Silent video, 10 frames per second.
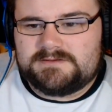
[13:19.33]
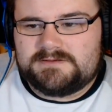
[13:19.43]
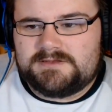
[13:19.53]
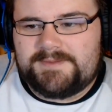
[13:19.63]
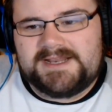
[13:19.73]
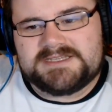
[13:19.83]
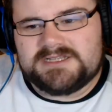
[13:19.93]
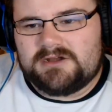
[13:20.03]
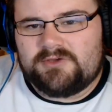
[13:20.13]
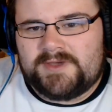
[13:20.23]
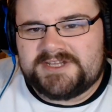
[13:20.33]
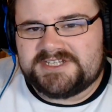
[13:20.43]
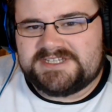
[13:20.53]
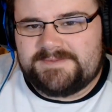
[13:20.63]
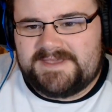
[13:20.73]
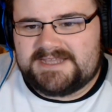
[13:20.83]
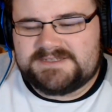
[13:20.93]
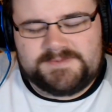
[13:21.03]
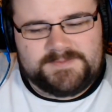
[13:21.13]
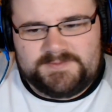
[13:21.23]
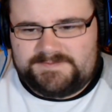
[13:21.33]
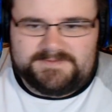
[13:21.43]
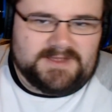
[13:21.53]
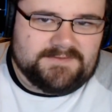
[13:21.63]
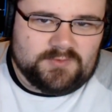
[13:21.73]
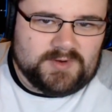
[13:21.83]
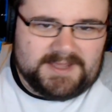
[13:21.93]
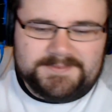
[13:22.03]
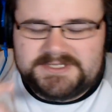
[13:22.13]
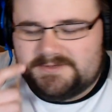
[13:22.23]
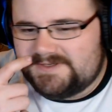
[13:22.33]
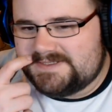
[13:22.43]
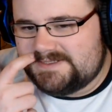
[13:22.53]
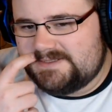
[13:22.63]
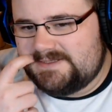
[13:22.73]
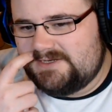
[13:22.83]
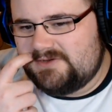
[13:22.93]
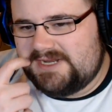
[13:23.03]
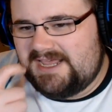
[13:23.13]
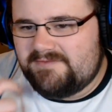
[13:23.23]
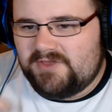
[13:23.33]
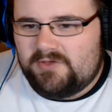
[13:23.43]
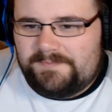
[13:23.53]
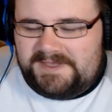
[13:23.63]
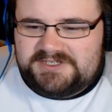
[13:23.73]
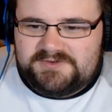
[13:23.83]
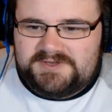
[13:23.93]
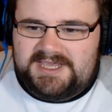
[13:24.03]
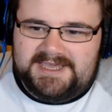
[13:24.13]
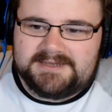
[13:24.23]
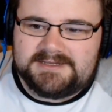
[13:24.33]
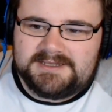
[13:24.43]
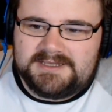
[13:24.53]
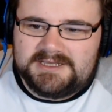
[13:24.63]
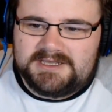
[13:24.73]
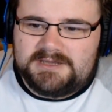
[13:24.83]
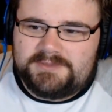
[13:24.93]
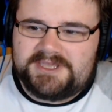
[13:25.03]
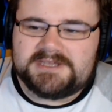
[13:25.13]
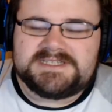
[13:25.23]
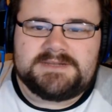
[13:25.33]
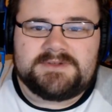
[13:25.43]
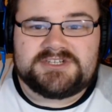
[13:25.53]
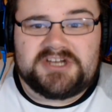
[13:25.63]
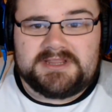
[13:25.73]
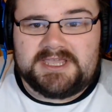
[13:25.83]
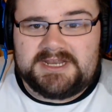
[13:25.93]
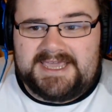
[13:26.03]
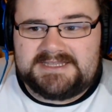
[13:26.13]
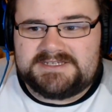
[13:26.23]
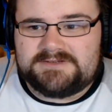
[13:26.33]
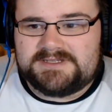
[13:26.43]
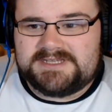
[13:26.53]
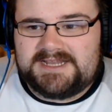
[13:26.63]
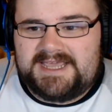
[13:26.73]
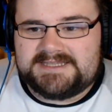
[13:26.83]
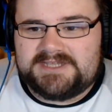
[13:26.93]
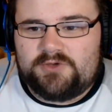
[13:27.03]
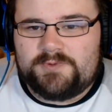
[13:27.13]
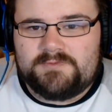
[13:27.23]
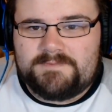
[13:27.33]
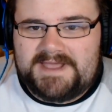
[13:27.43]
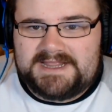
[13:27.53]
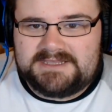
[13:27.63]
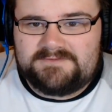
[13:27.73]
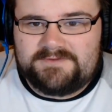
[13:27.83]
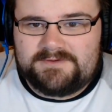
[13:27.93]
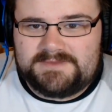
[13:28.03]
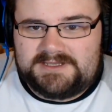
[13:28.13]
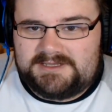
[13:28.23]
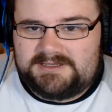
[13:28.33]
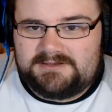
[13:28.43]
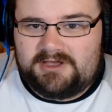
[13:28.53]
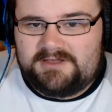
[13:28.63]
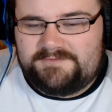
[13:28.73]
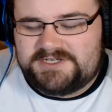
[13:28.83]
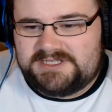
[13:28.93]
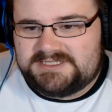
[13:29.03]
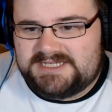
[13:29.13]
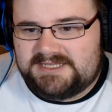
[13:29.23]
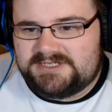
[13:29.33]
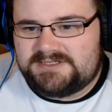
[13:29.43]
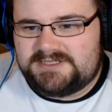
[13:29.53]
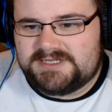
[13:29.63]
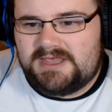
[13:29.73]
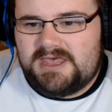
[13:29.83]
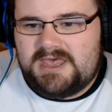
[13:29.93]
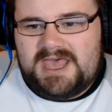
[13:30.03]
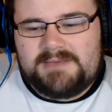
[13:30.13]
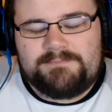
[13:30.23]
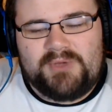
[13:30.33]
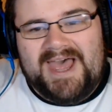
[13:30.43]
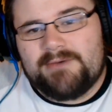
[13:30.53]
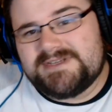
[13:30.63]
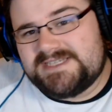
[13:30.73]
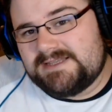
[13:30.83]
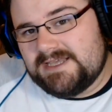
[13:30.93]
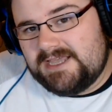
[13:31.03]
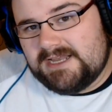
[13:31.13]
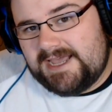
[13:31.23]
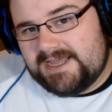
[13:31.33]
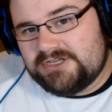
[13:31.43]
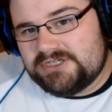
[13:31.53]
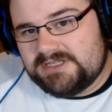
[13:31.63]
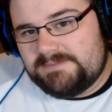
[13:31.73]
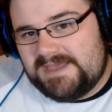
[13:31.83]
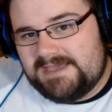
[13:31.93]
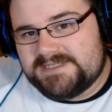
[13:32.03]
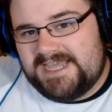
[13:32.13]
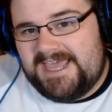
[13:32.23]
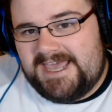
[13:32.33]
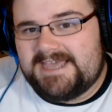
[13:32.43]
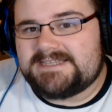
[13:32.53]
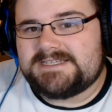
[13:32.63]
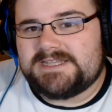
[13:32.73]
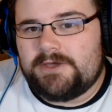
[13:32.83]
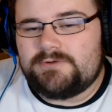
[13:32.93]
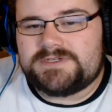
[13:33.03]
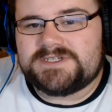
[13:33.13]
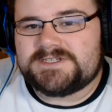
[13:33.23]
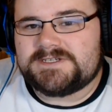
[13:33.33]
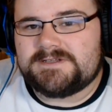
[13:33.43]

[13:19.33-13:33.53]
I mean, there's a lot of questions to be asked after one episode. It's you're not going to have the whole picture in your head, but you can see where it's generally going to head to. It's going to head to open rebellion from the artificial intelligence. But how is it they're going to actually be able to hurt the hosts?